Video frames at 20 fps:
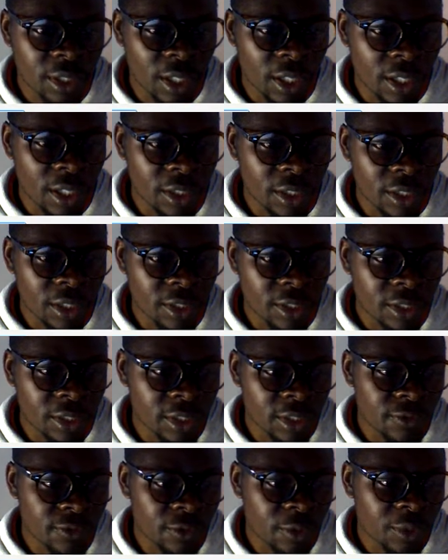changes
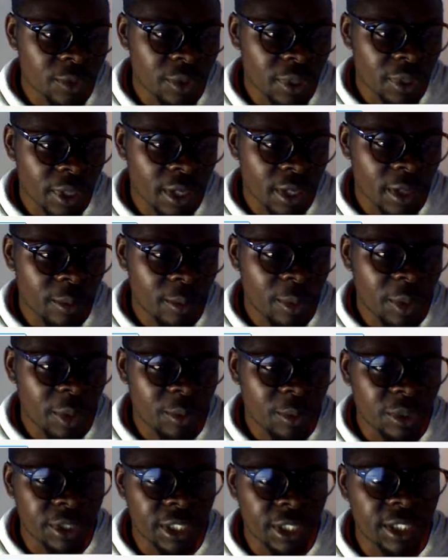from here, maybe
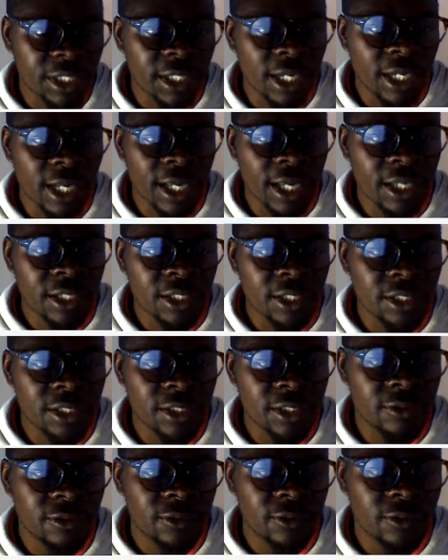center line it
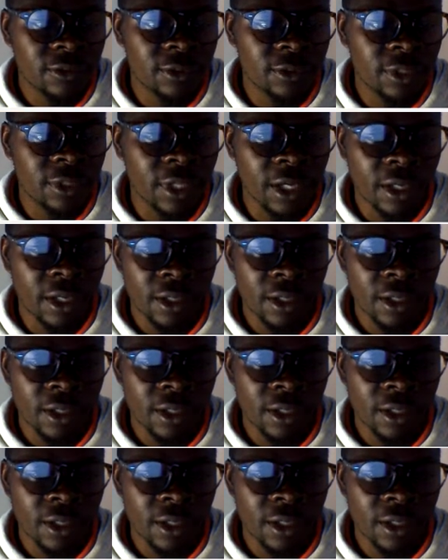there,